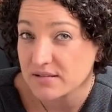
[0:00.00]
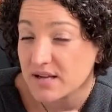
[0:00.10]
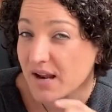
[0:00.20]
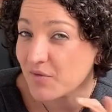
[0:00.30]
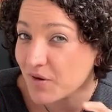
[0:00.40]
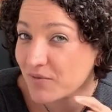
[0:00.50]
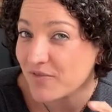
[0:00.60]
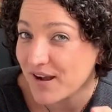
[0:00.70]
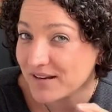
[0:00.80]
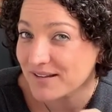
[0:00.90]
It's kind of what I'm
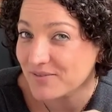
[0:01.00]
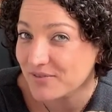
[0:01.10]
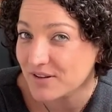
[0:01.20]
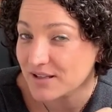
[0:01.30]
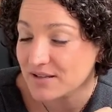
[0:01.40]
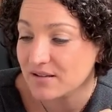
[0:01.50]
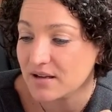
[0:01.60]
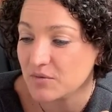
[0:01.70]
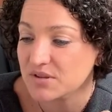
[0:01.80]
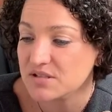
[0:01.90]

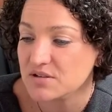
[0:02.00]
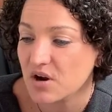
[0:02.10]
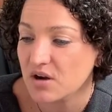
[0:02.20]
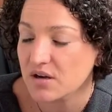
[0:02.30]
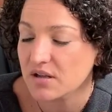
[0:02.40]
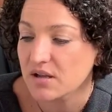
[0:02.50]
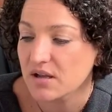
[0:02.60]
feeling with this card.